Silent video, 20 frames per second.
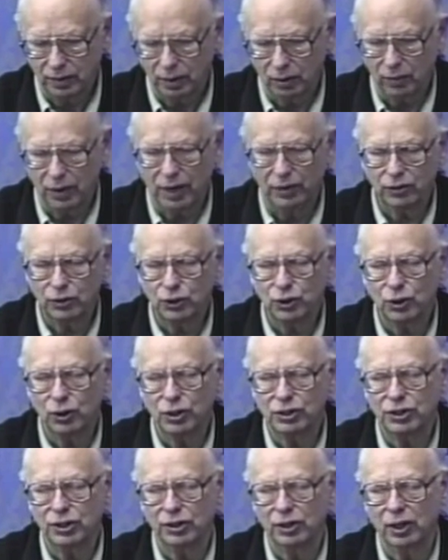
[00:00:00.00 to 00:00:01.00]
around the
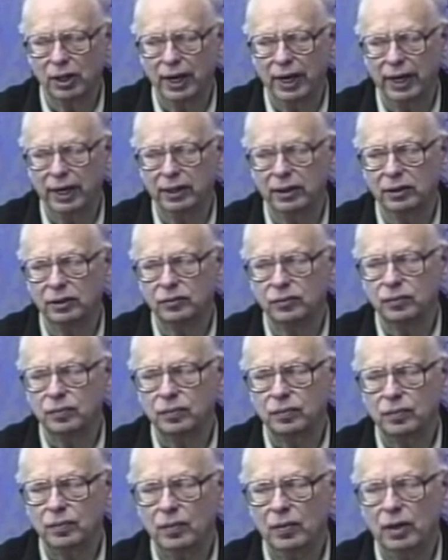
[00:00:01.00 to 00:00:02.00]
shores of the lake
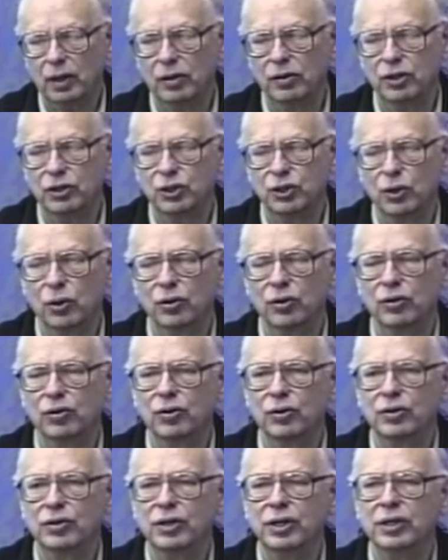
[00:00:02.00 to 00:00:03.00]
that showed the
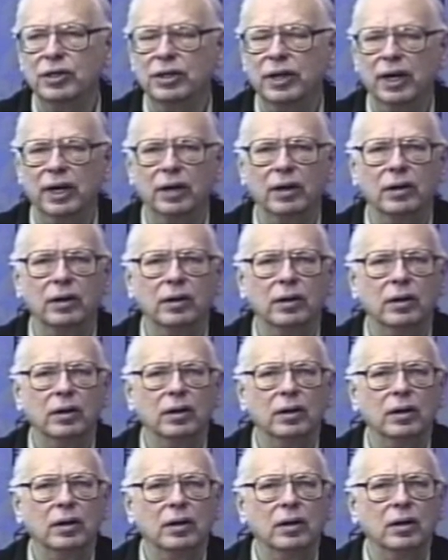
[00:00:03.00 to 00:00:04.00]
1310
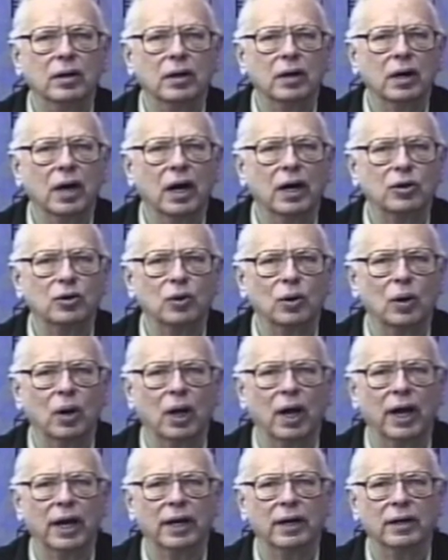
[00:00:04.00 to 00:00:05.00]
contour
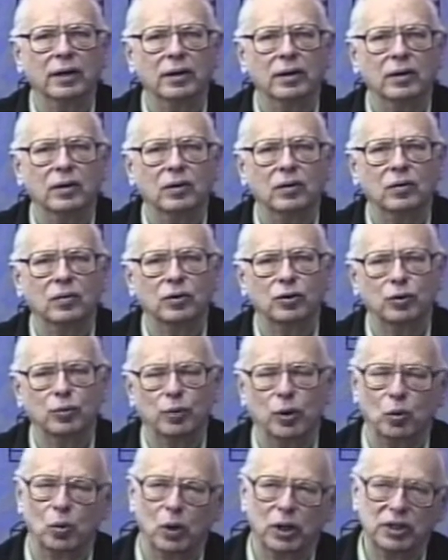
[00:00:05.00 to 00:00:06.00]
line, which would
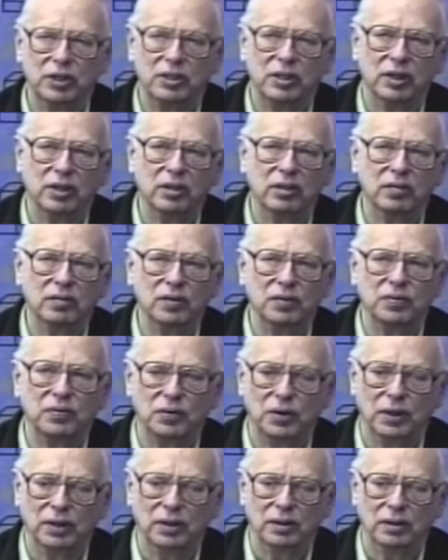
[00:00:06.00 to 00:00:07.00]
be one tenth of a
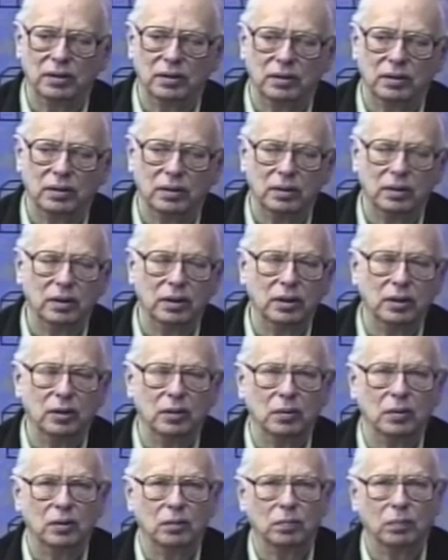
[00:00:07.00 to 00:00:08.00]
foot
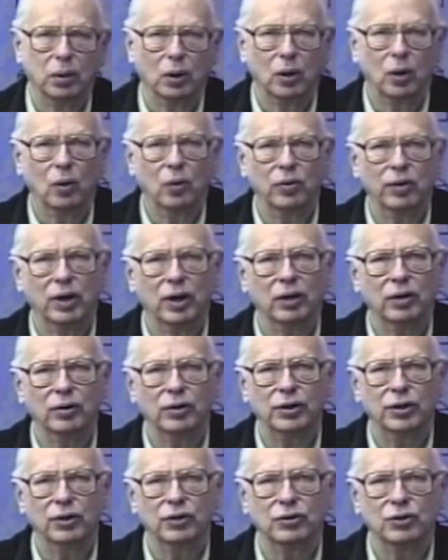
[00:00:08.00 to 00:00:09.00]
below the
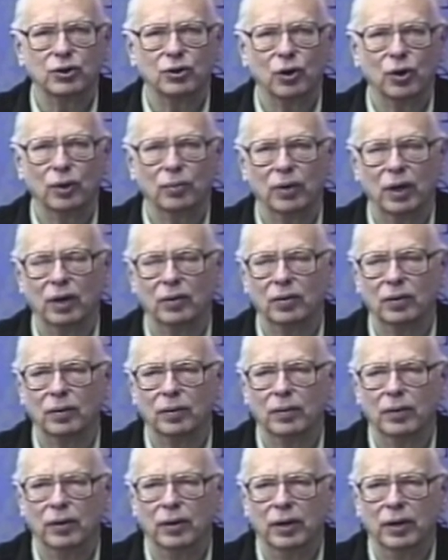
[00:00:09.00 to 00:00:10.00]
100 year storm level.
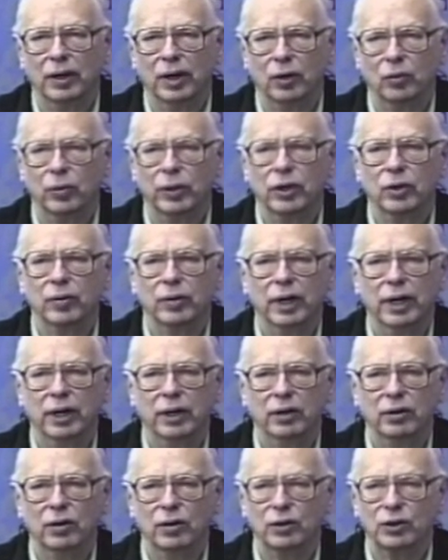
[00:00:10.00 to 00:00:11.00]
And we
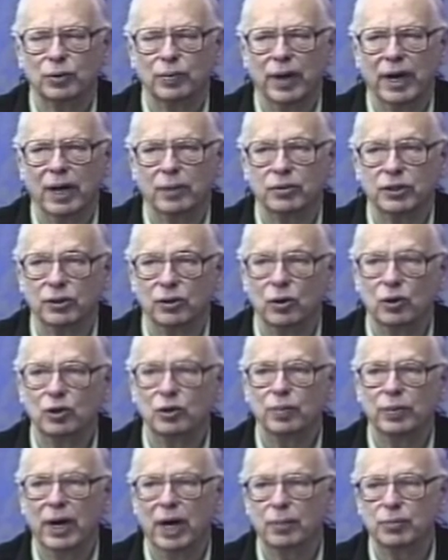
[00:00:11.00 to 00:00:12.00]
created those maps, and
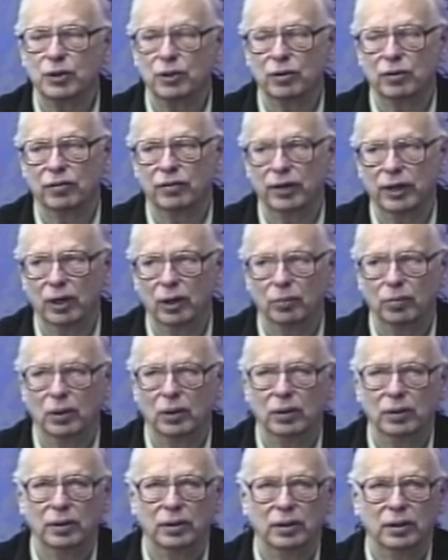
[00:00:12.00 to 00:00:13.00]
those maps are
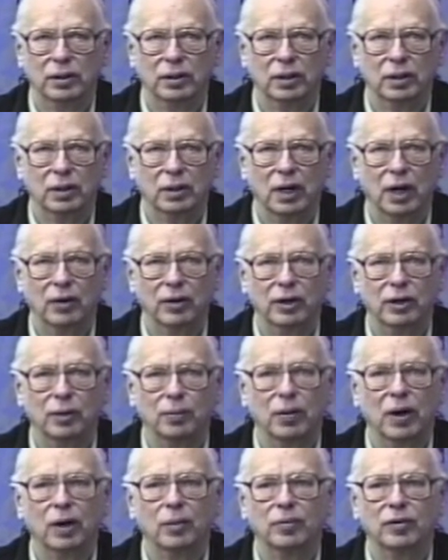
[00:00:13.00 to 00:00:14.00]
available in the County
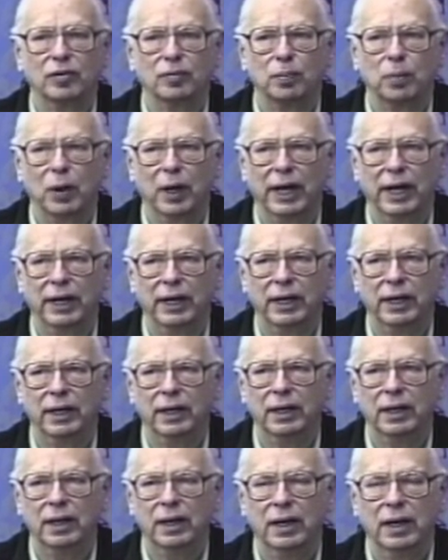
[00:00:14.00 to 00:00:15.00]
Department of
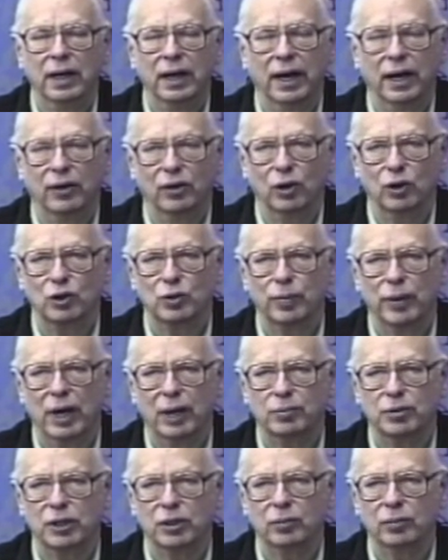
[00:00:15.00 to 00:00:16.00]
Planning, and those
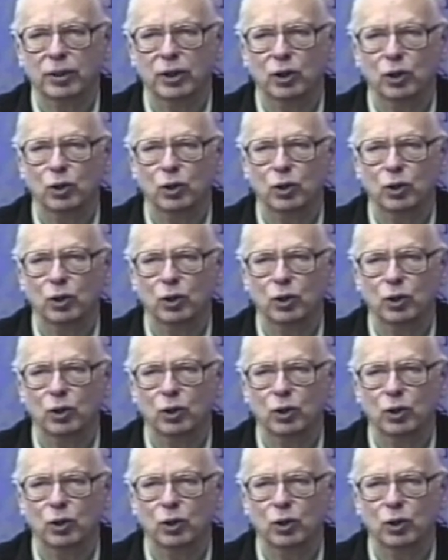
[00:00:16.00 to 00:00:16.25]
maps can be